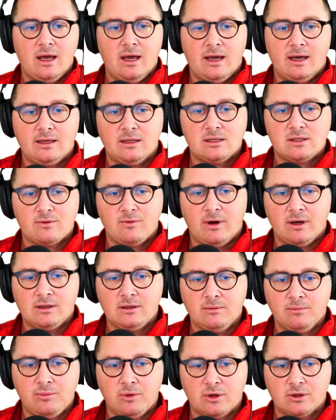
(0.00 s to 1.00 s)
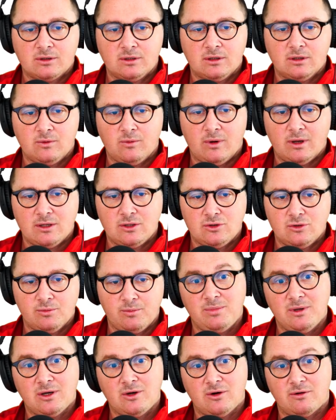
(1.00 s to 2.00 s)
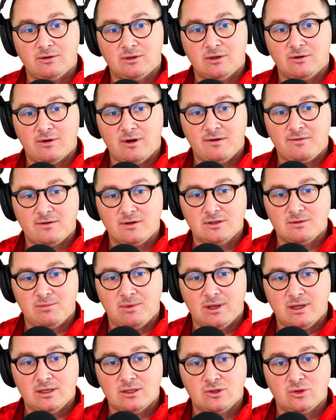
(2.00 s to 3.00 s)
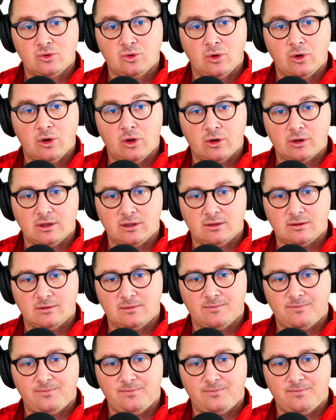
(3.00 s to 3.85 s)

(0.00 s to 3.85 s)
And it's quite important once you pick over the reference planes to lock it.